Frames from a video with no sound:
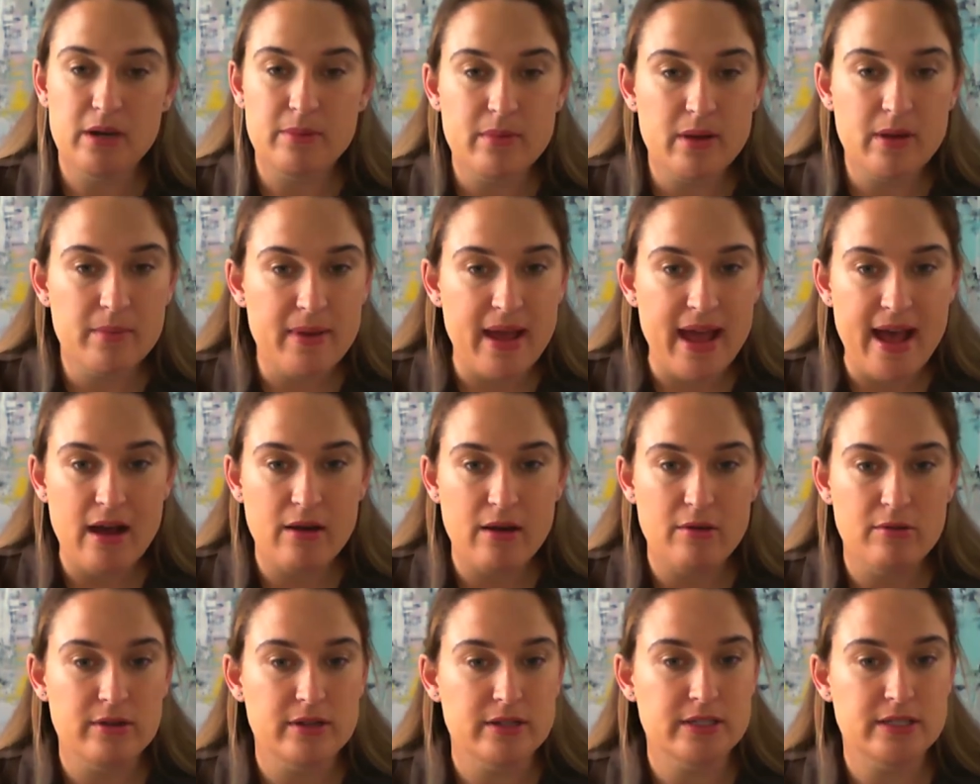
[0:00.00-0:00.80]
minimum
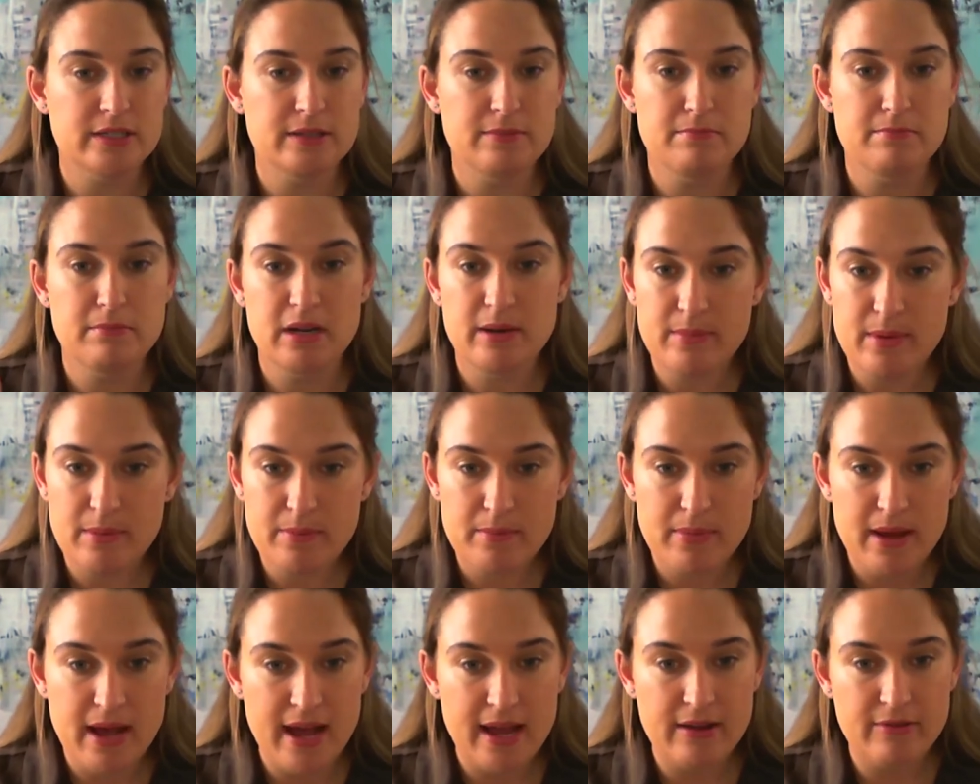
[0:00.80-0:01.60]
hours,
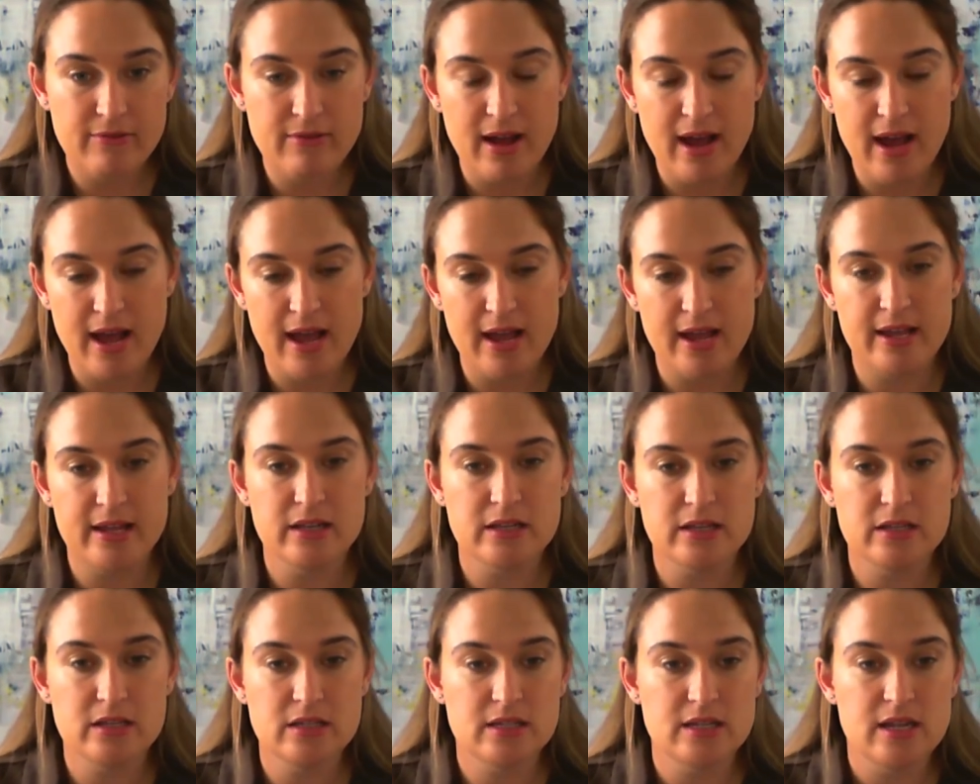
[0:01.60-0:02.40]
minimum pay
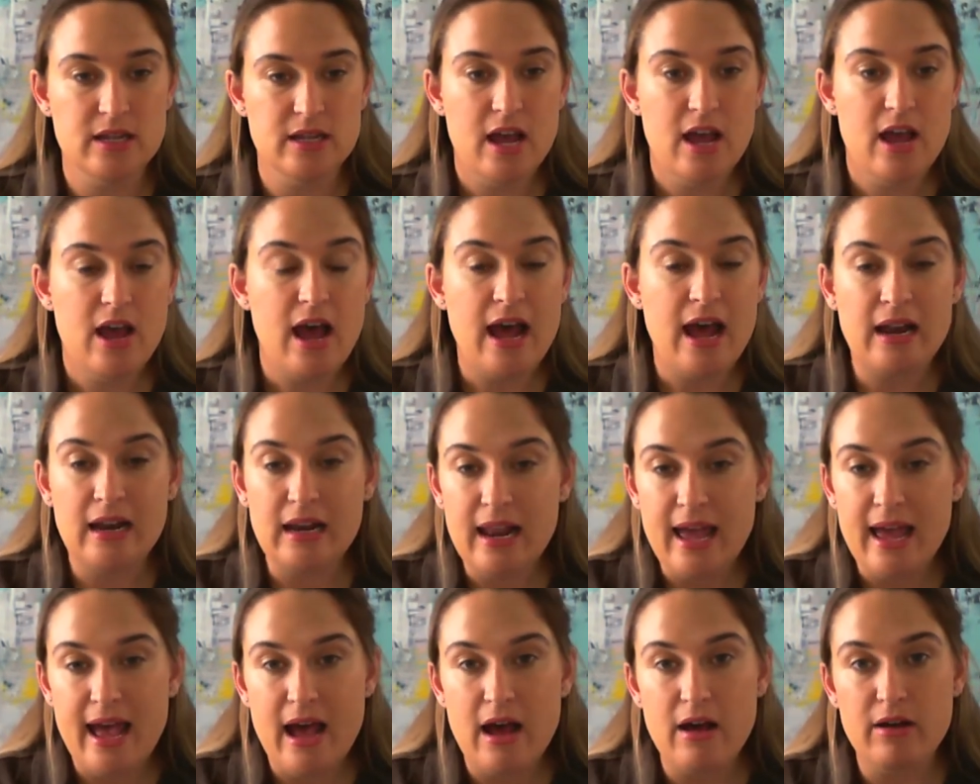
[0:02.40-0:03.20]
rates,
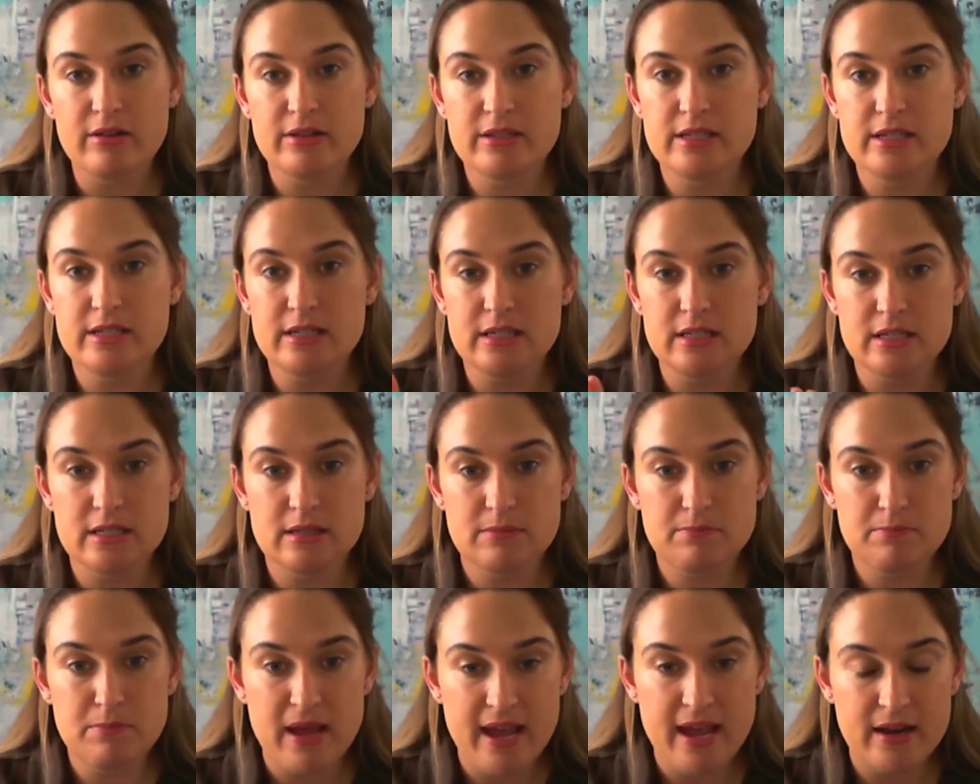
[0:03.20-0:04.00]

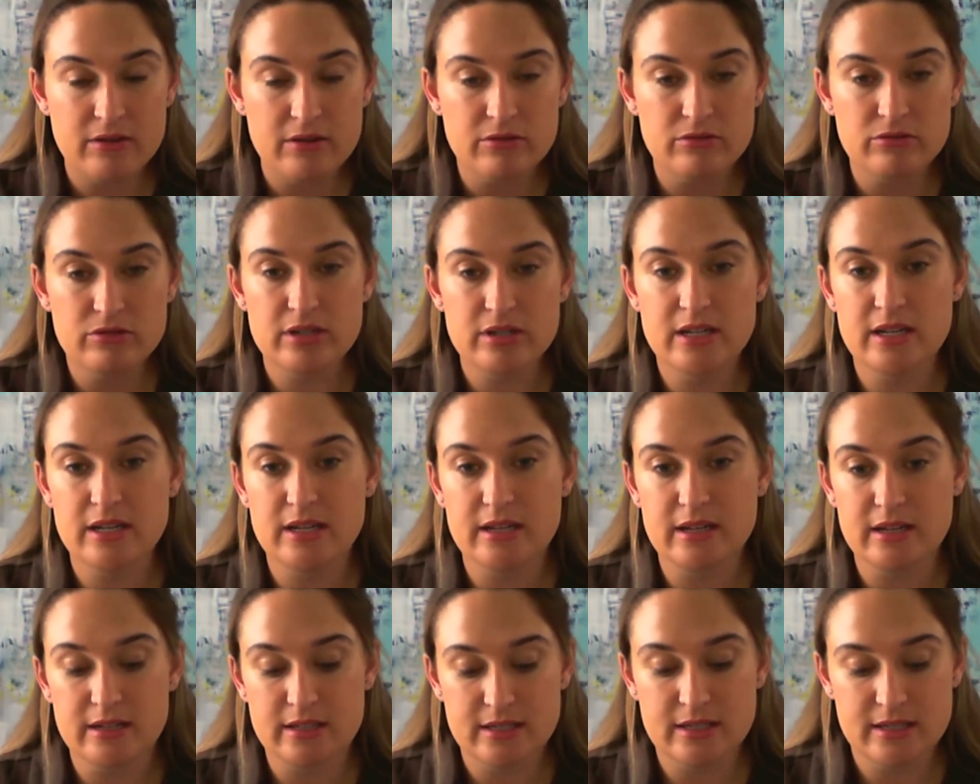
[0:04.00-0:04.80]
allowances,
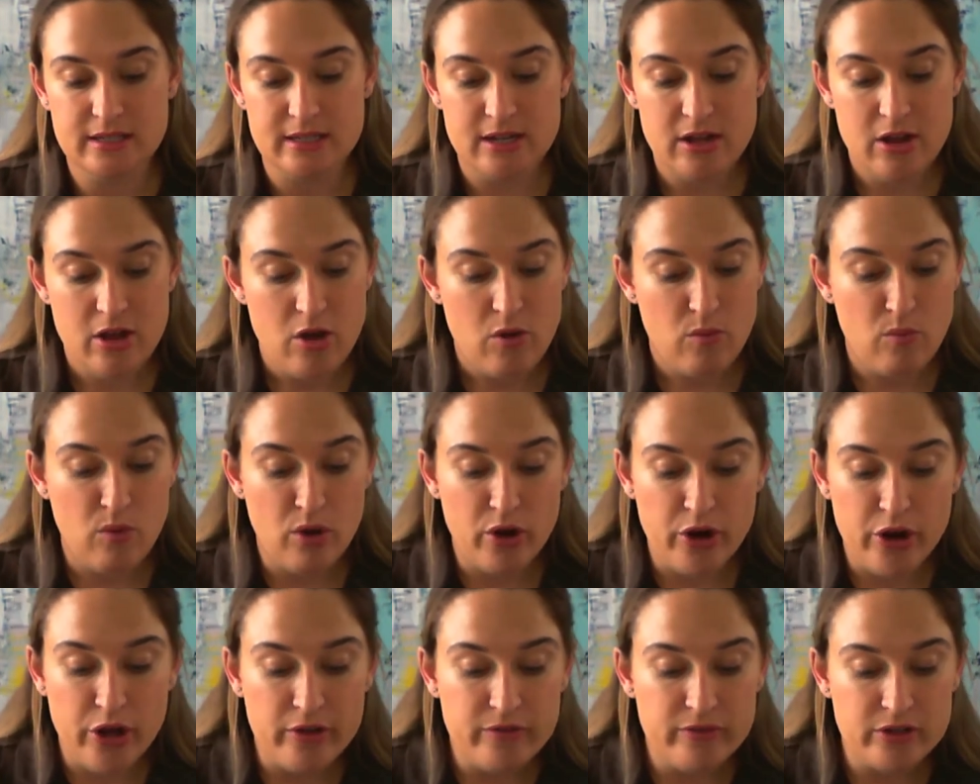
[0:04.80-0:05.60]
penalties,
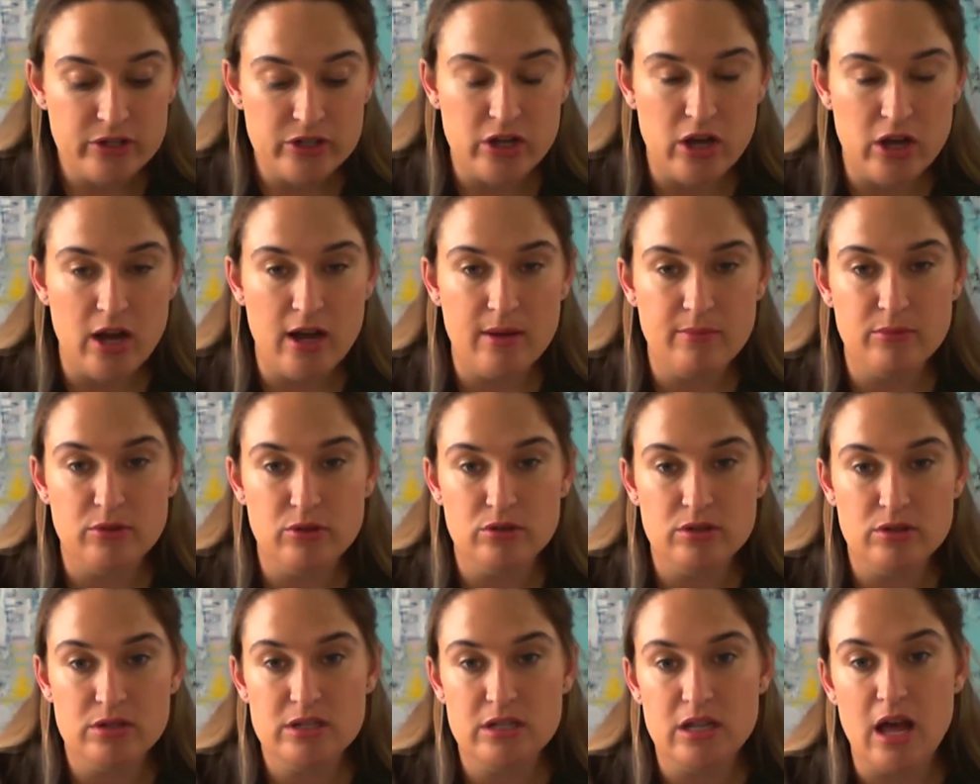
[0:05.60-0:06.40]
what overtime
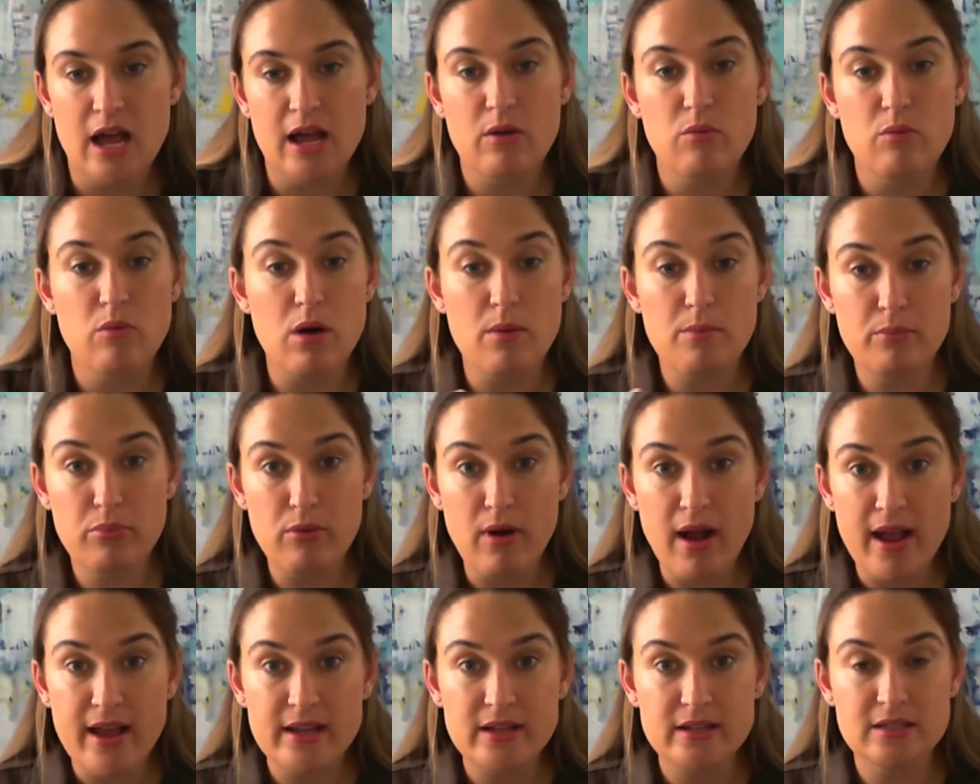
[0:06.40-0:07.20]
looks like, what
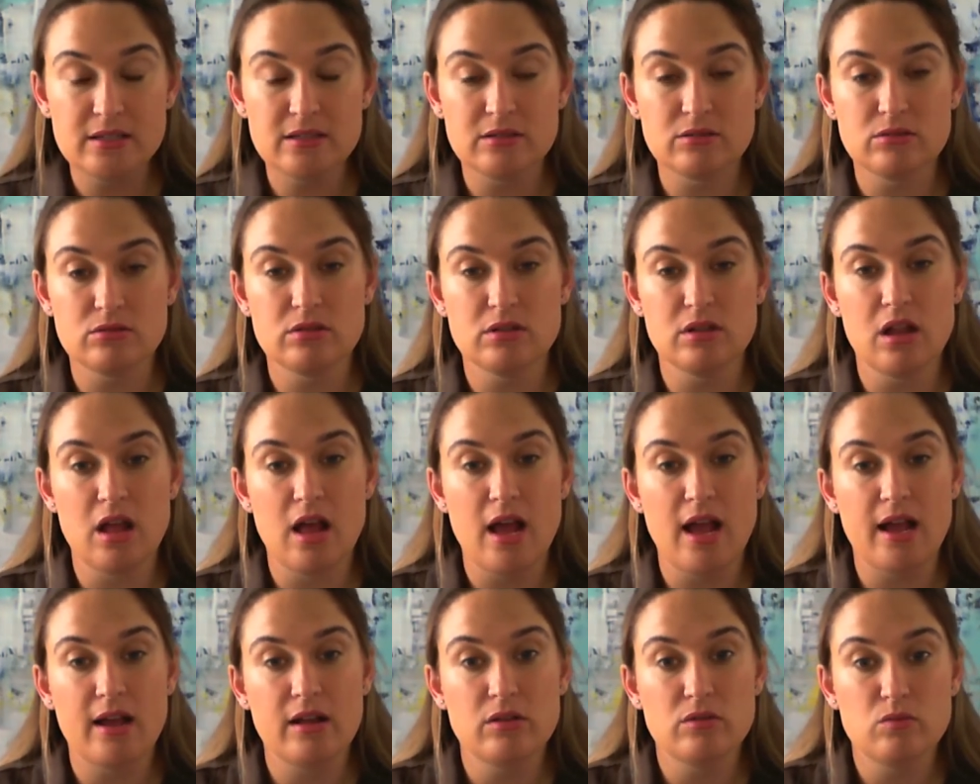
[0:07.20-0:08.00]
breaks look
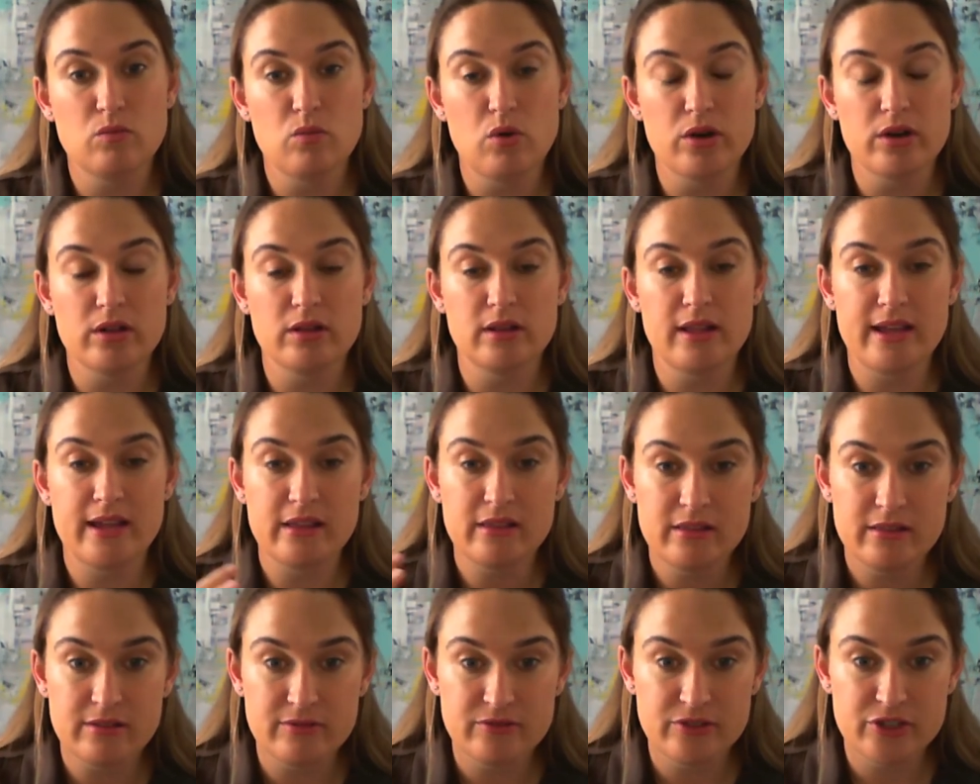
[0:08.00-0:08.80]
like, what a
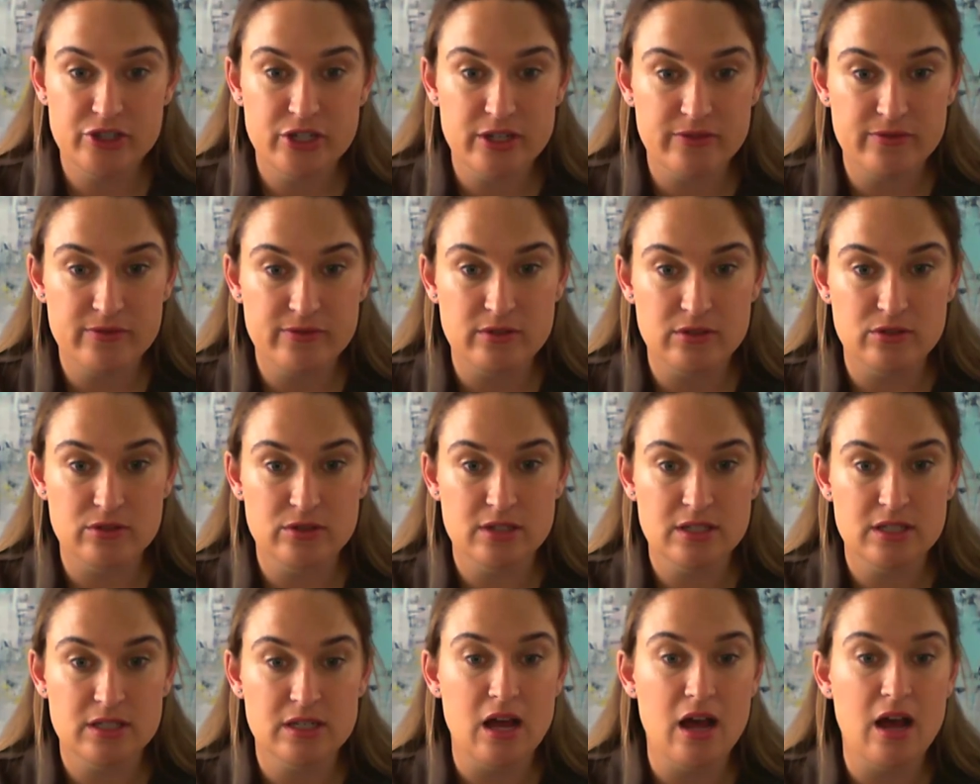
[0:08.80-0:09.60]
length of shift
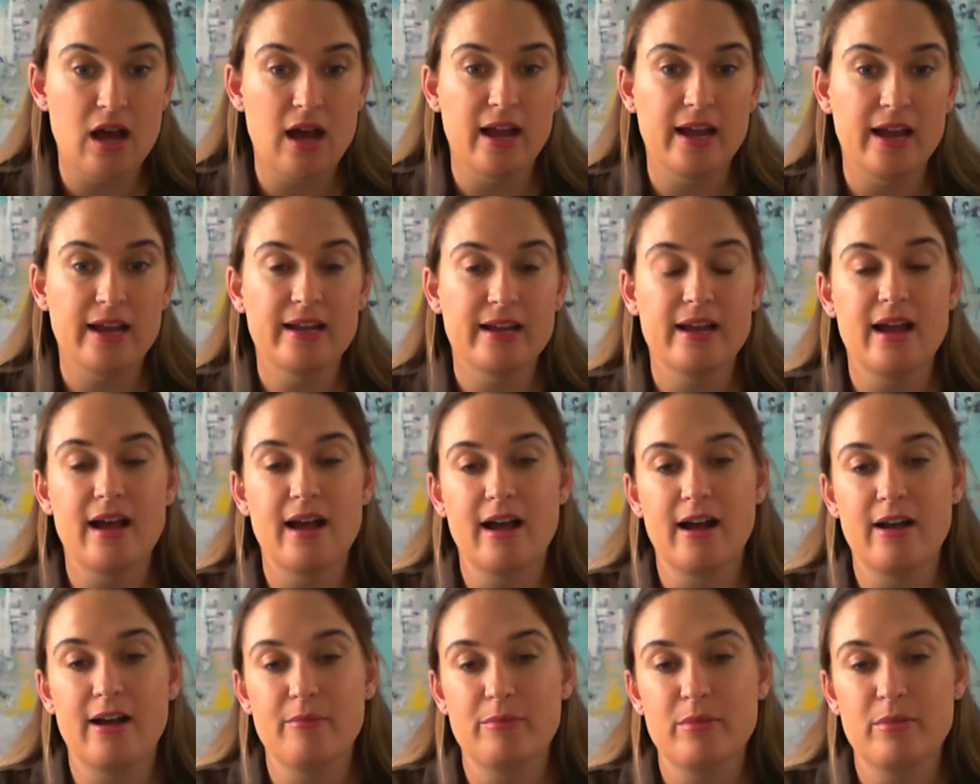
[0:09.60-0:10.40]
looks like.